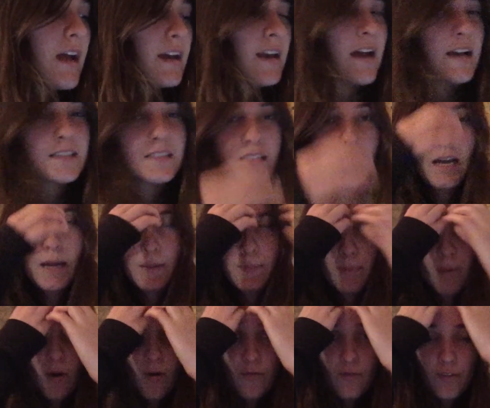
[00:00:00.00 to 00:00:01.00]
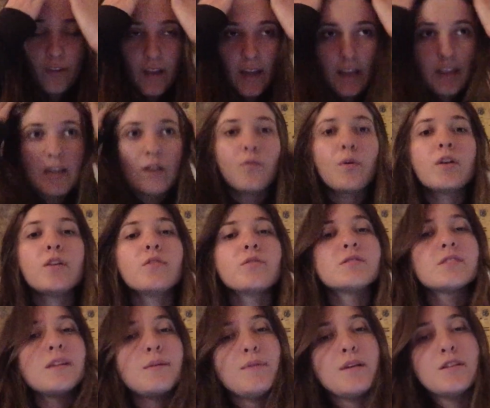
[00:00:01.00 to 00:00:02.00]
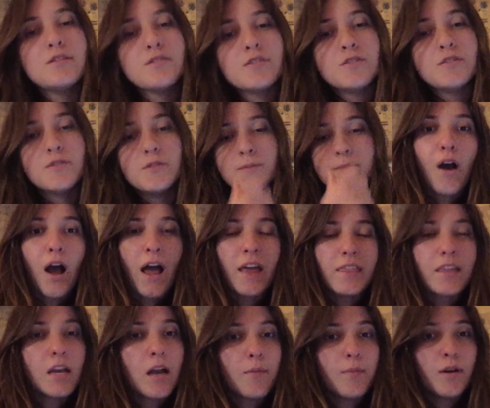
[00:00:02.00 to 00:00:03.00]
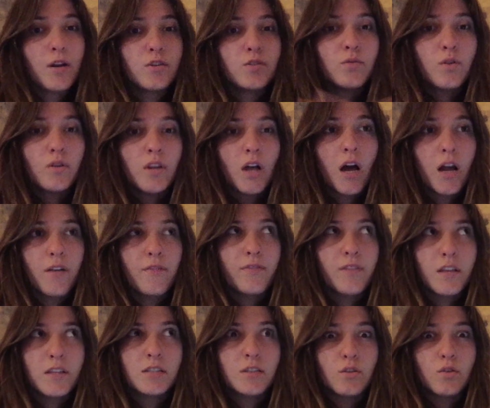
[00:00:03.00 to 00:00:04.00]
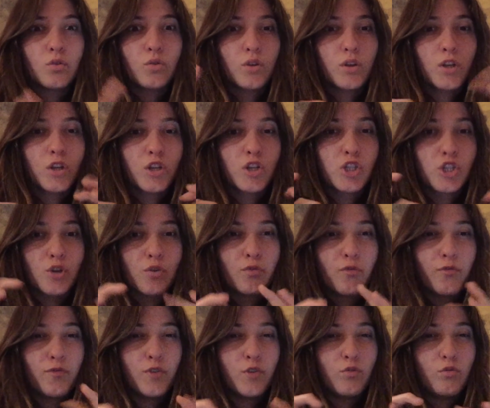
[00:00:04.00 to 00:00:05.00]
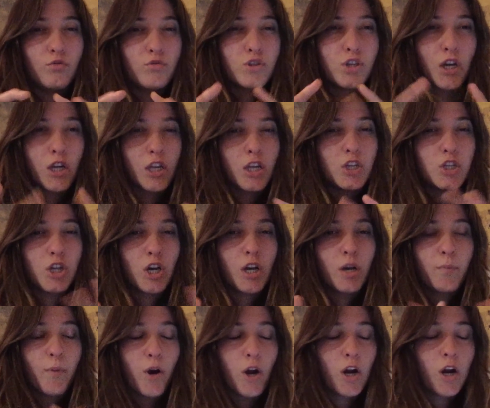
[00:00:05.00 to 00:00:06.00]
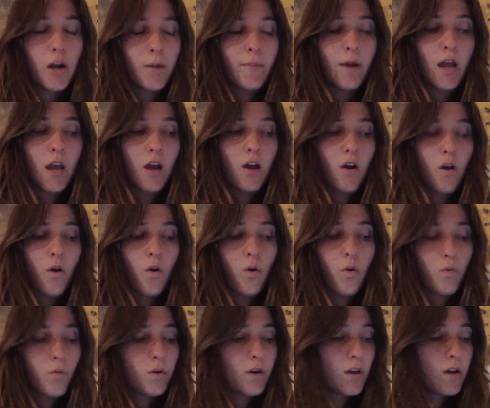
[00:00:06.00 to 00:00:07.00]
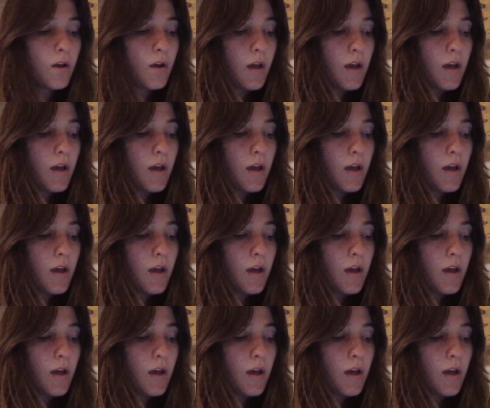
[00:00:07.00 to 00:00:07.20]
next time, hopefully, I think what you'll see me do, I think I'm going to do a lot of this little literature review chunky chunk part on my own.